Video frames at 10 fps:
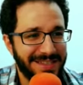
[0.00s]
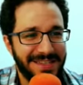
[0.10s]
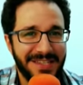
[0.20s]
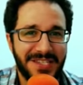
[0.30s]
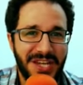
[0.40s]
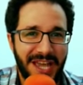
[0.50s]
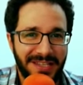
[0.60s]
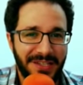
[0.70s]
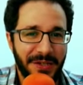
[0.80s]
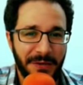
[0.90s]
the
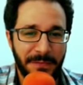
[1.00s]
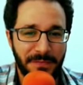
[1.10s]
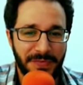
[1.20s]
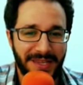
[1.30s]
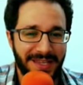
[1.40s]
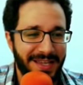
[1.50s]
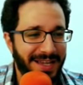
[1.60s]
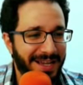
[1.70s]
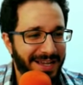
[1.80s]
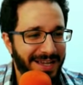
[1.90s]
chat here
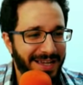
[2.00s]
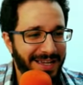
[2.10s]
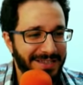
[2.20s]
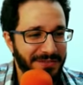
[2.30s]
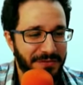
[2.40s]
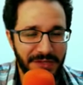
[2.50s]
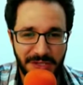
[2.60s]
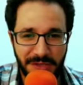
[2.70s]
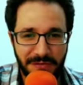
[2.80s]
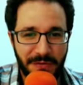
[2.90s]
uh, and
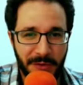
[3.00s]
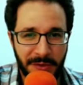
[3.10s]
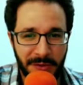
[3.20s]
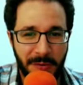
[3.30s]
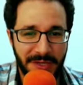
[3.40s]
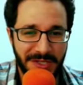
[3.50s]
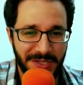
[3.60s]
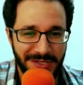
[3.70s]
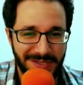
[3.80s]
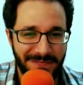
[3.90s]
fishing for your
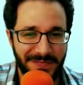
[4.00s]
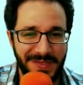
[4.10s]
questions.